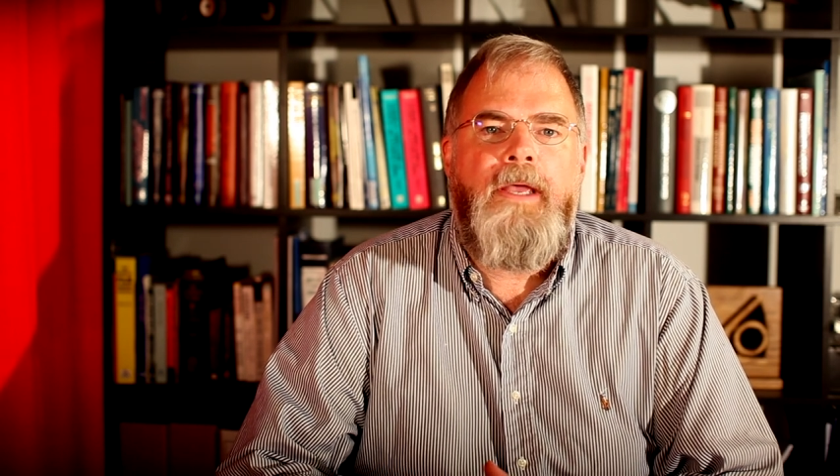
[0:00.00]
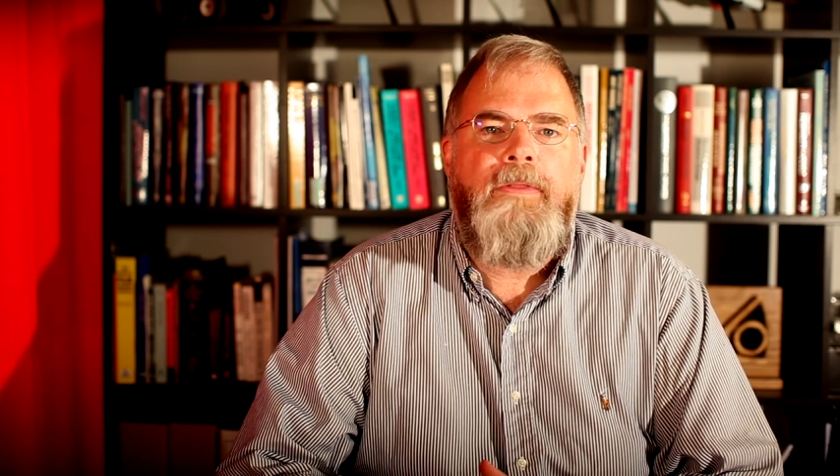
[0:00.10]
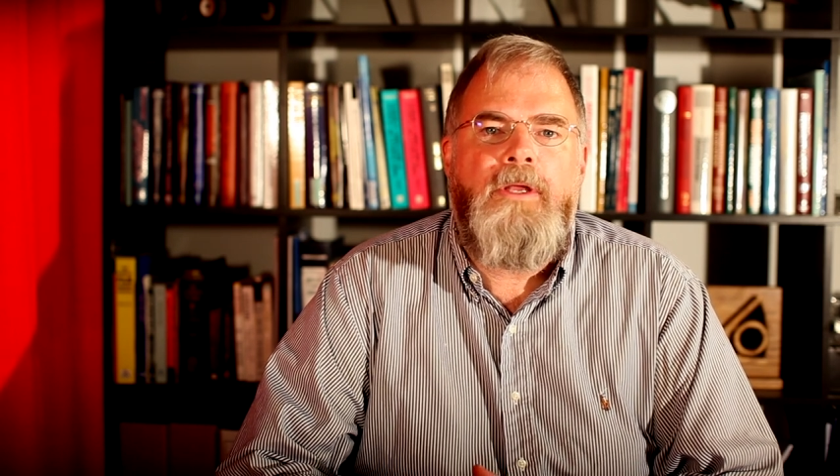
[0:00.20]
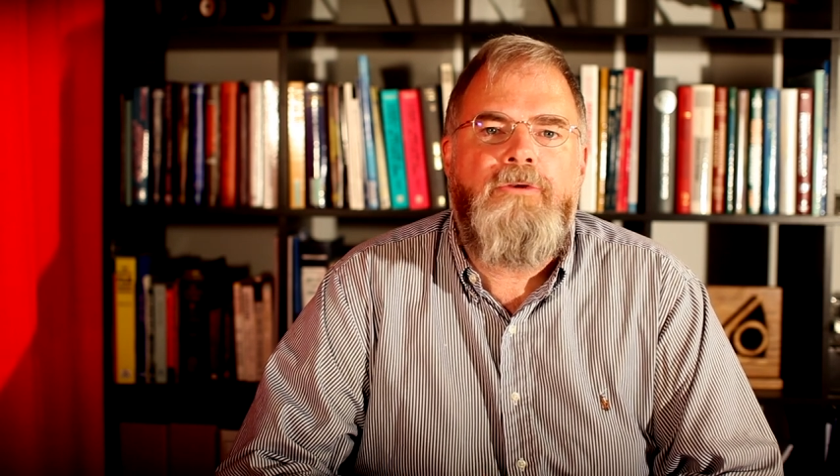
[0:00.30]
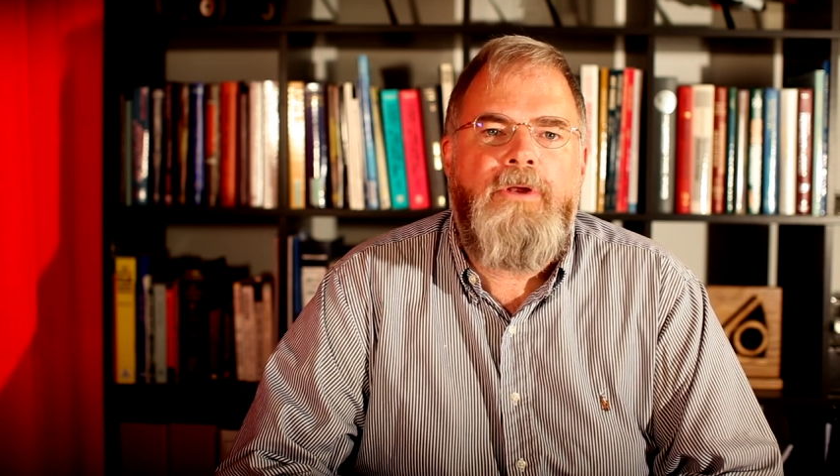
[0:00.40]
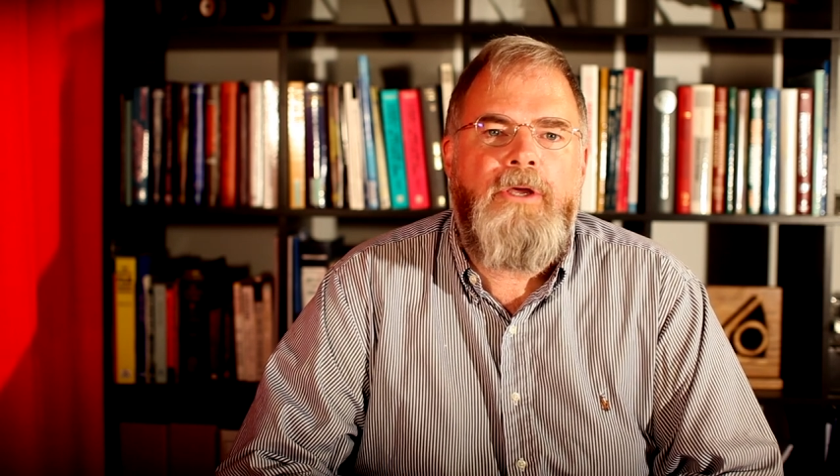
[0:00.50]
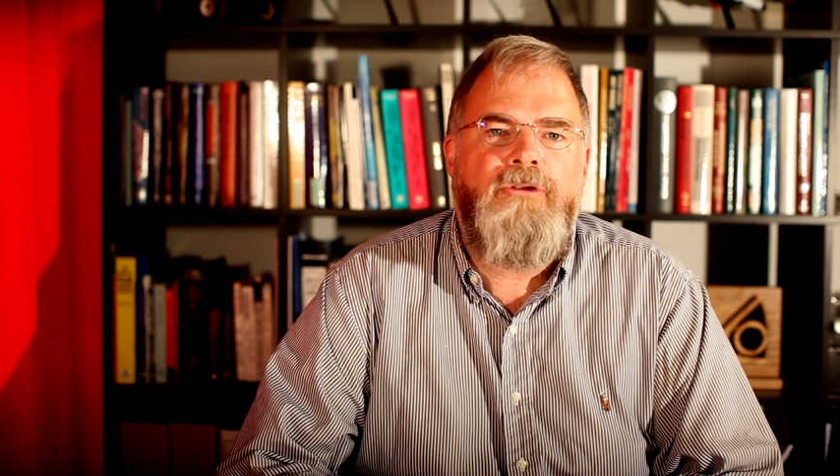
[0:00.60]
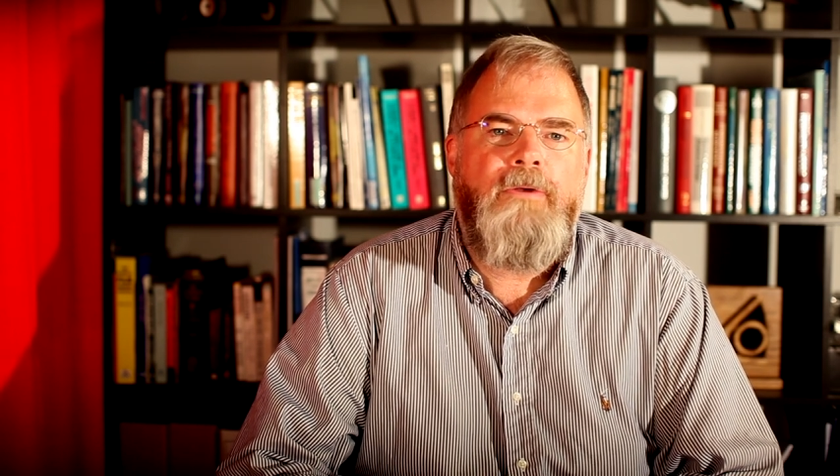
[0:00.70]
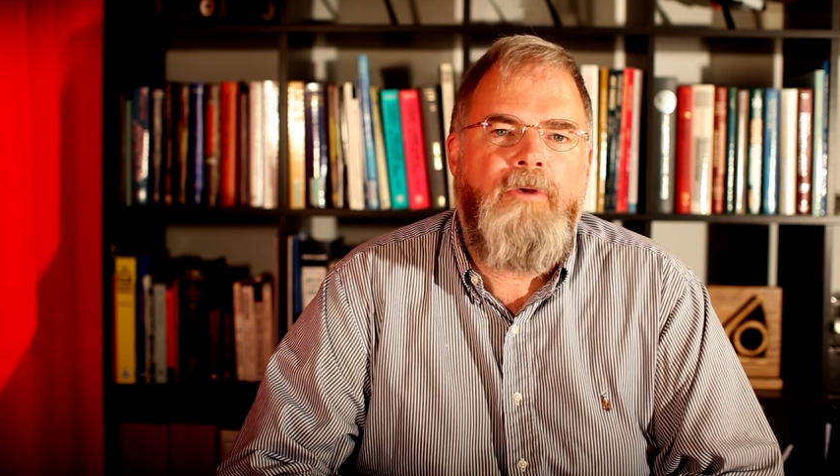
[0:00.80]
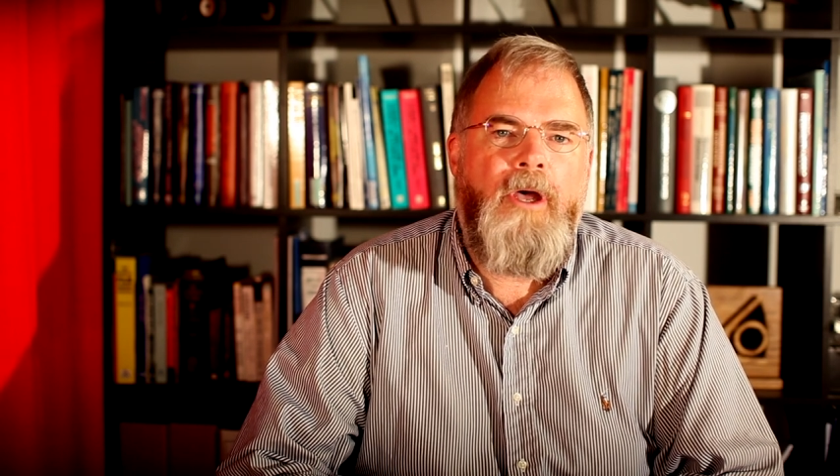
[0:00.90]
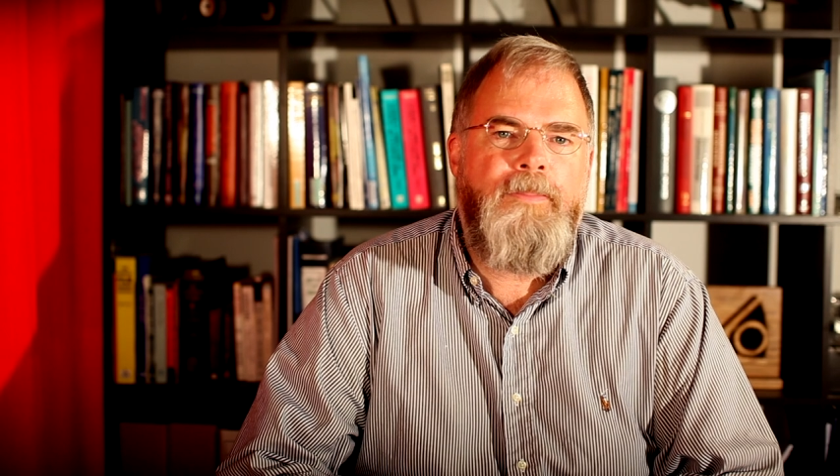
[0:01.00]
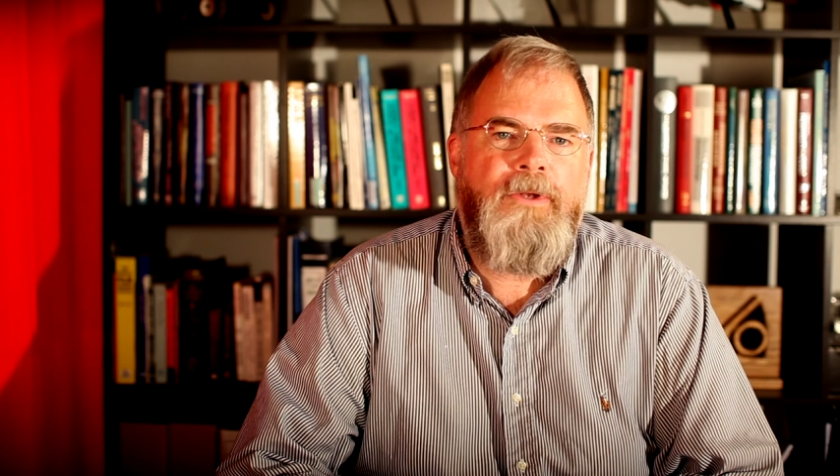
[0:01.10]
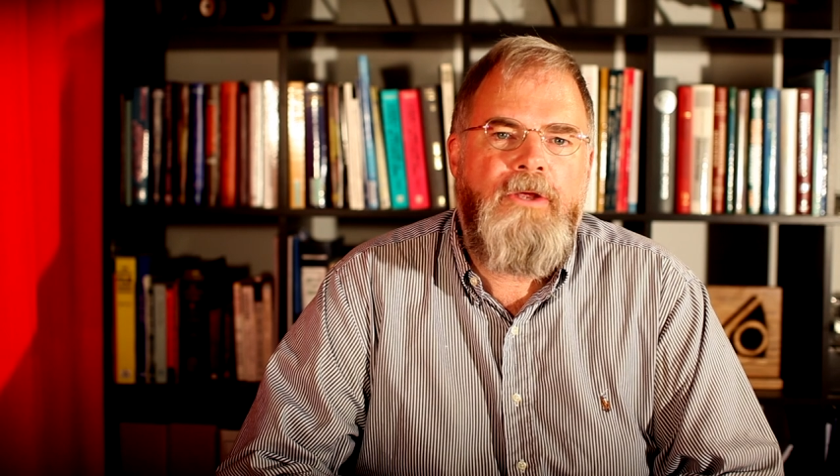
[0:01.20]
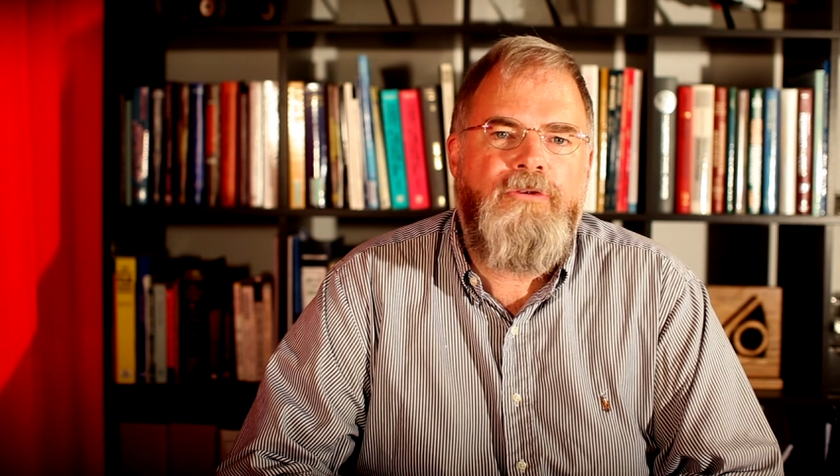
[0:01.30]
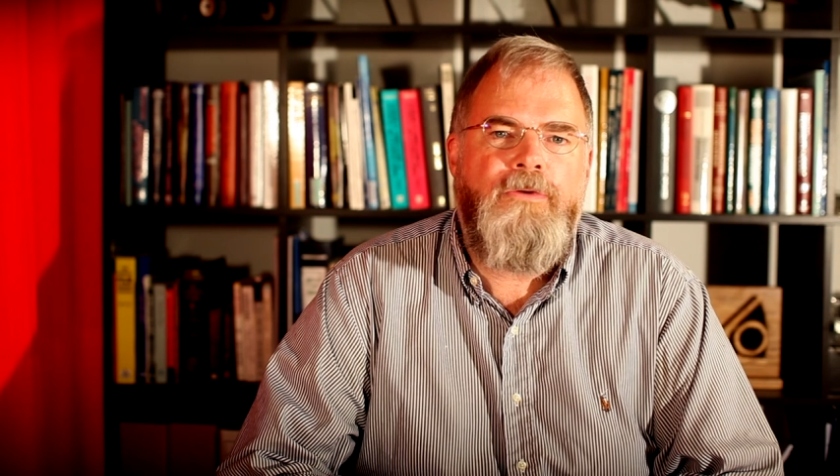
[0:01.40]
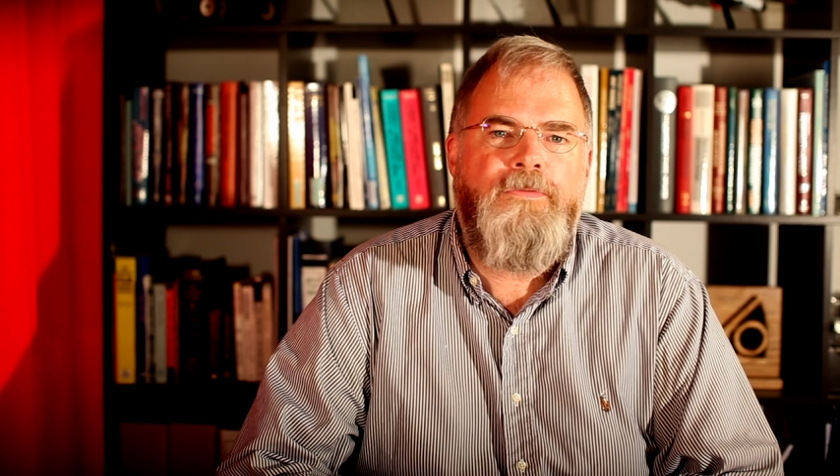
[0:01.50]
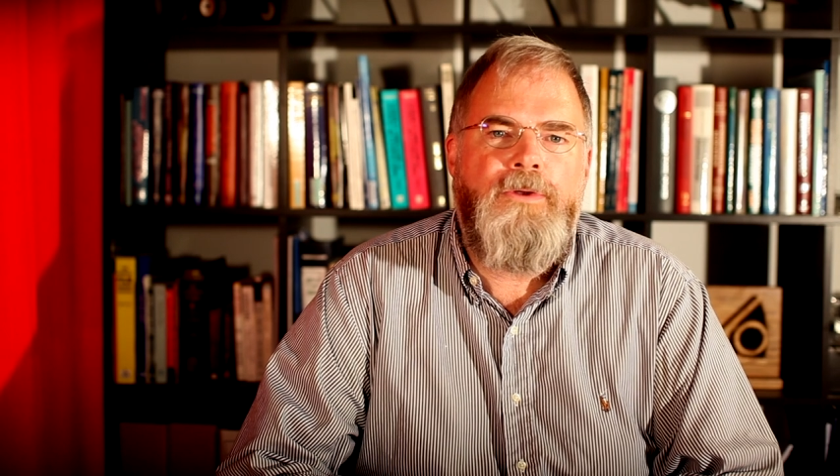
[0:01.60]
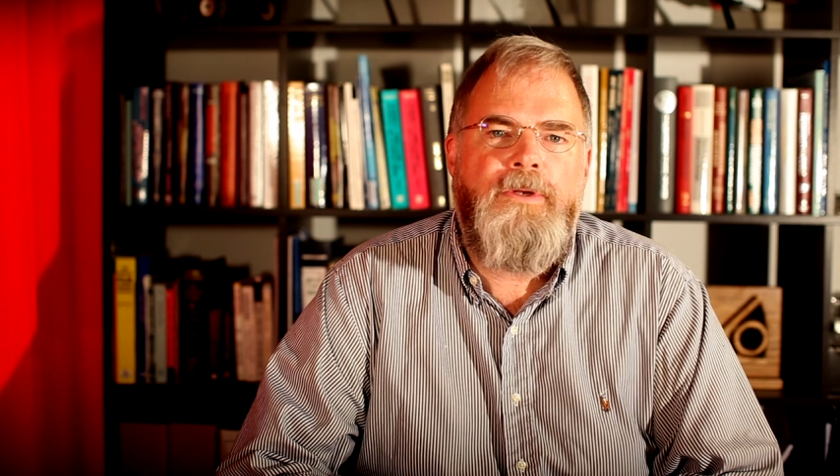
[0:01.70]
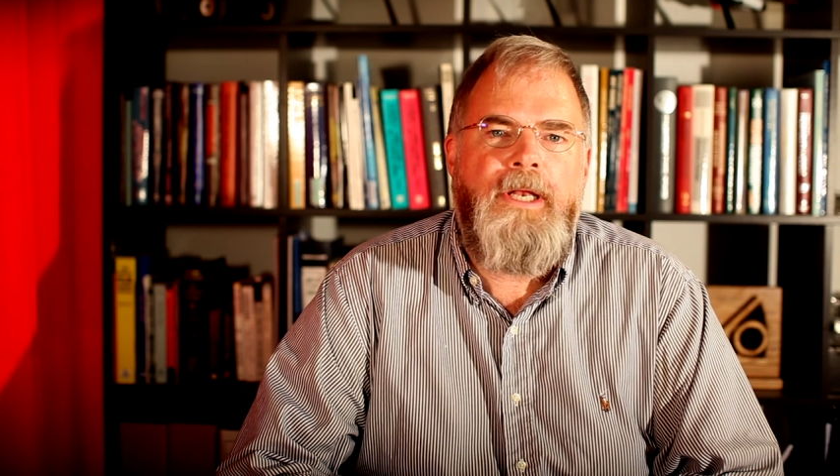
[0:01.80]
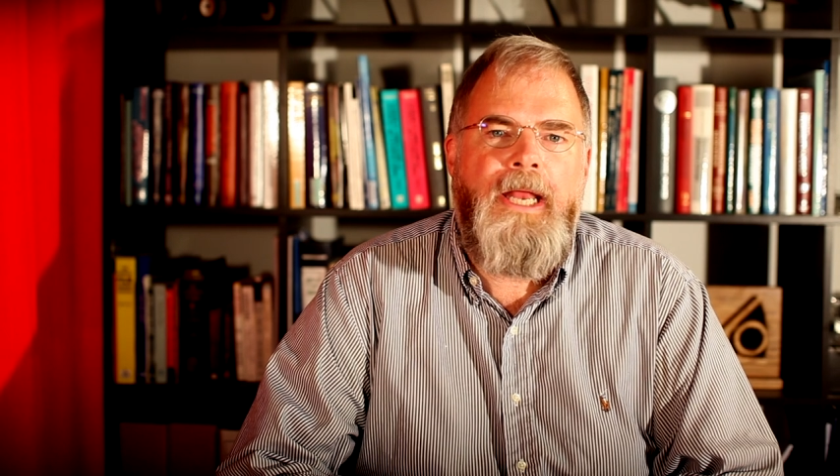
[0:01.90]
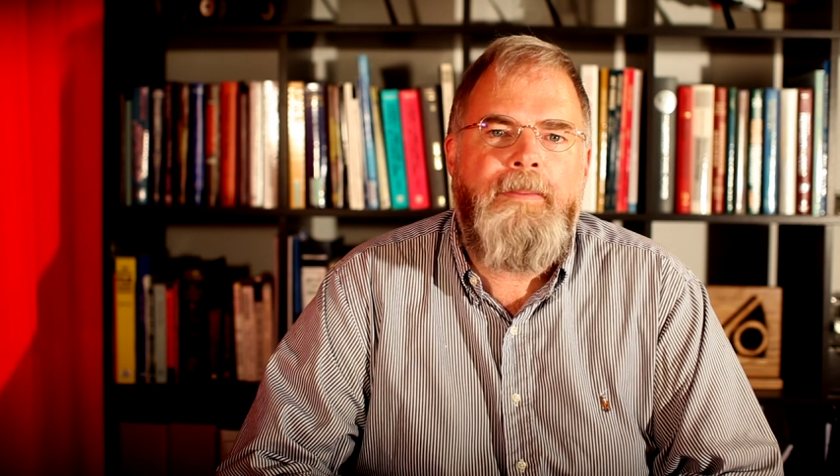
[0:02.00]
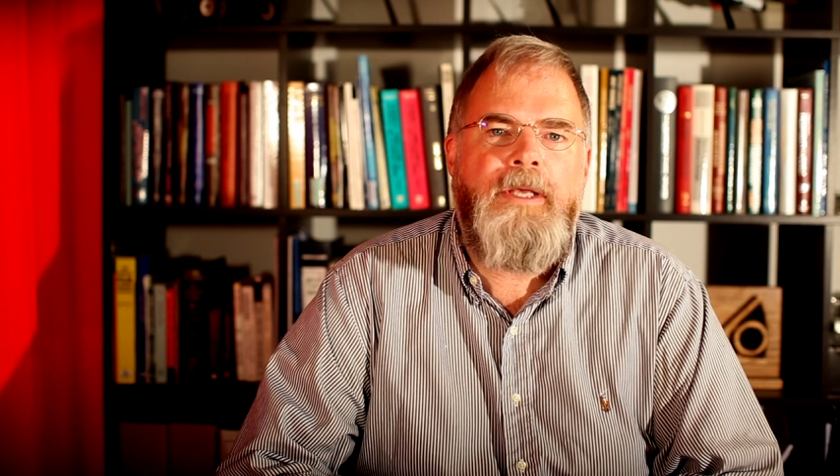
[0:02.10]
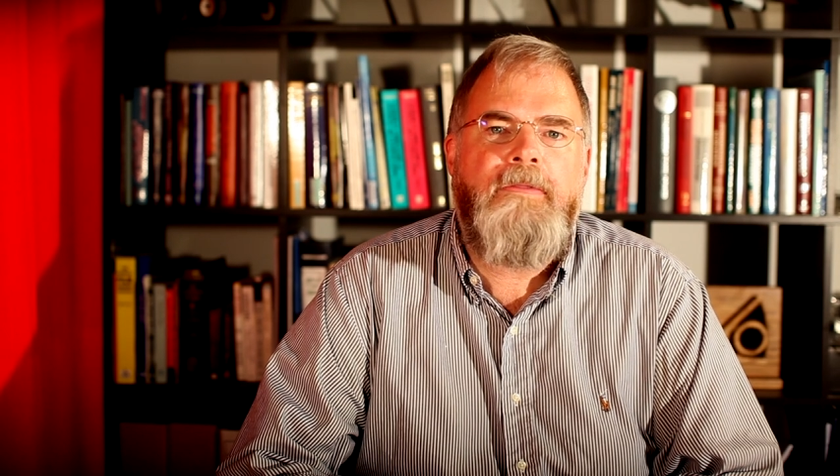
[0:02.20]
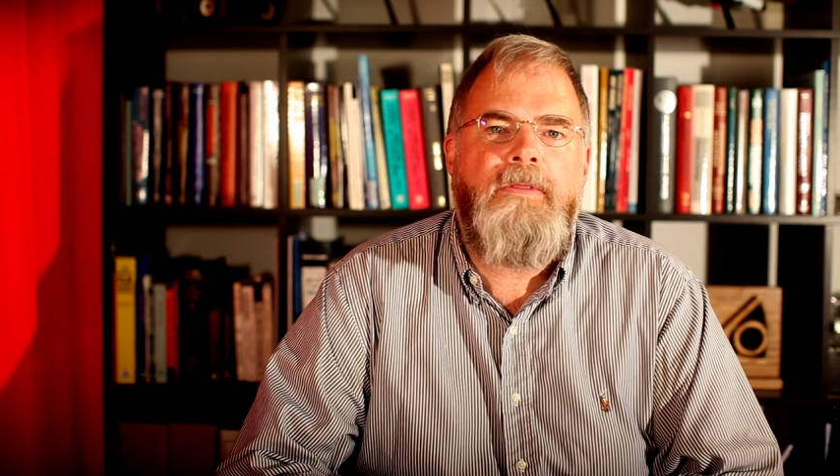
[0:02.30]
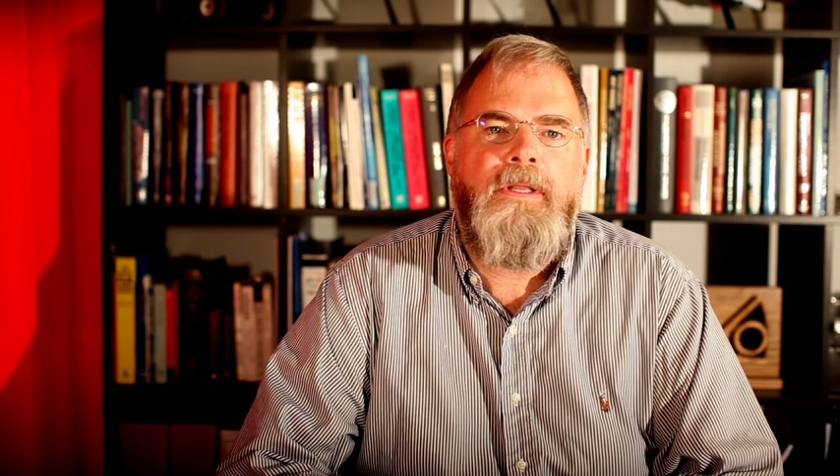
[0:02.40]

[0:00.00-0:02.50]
and the introduction of computational fluid dynamics